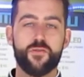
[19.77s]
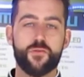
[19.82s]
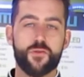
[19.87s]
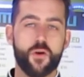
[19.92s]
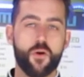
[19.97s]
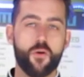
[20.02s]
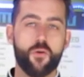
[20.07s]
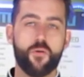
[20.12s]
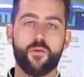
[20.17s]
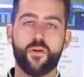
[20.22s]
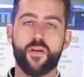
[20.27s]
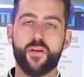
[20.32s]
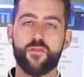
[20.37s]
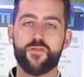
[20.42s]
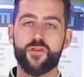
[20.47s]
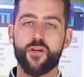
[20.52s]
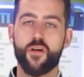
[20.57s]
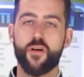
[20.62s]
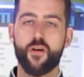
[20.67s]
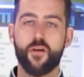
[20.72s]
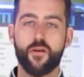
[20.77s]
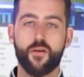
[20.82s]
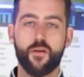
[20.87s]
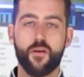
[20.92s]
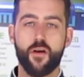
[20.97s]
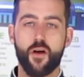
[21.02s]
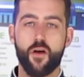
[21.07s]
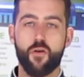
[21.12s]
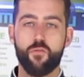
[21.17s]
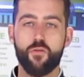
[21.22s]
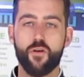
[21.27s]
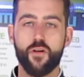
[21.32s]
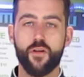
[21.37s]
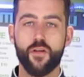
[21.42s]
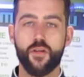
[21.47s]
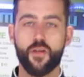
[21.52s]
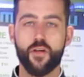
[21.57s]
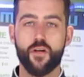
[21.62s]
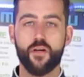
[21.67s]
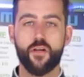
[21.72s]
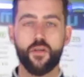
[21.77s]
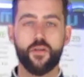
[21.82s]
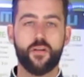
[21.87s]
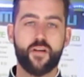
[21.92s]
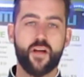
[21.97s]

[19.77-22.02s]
so it gives you a really good